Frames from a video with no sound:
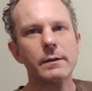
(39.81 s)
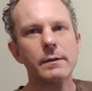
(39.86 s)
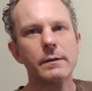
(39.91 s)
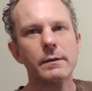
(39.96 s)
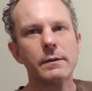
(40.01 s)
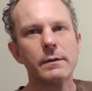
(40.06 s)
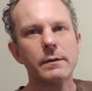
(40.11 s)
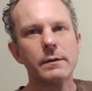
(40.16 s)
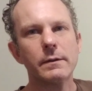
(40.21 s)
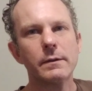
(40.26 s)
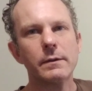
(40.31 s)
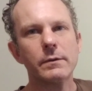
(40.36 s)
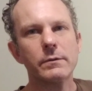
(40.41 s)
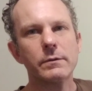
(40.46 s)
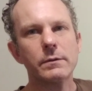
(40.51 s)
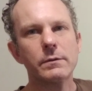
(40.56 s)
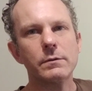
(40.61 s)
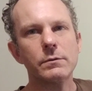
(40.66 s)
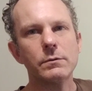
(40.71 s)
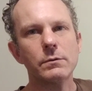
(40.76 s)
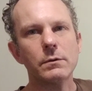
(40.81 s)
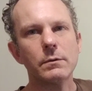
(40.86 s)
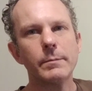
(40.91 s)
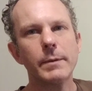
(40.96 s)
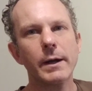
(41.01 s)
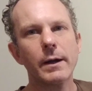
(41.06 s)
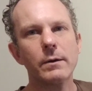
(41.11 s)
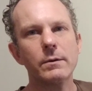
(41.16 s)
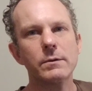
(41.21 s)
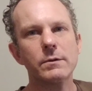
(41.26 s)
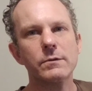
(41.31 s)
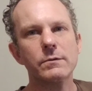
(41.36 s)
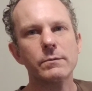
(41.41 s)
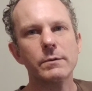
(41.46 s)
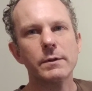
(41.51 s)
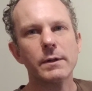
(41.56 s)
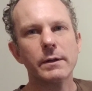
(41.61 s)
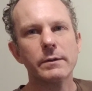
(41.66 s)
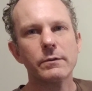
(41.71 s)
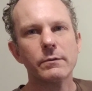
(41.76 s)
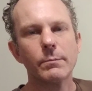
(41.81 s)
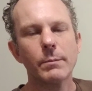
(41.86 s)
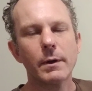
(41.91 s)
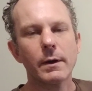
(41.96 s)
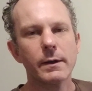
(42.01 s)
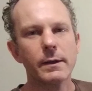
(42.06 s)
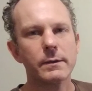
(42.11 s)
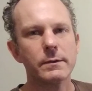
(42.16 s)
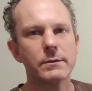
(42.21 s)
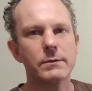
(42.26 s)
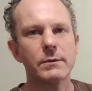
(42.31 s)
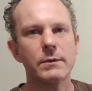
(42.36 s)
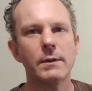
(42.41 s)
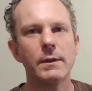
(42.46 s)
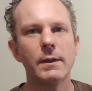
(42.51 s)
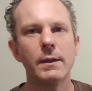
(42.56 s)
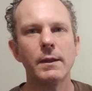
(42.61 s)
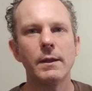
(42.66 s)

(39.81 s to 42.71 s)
There's a tool pouch with lots of pockets.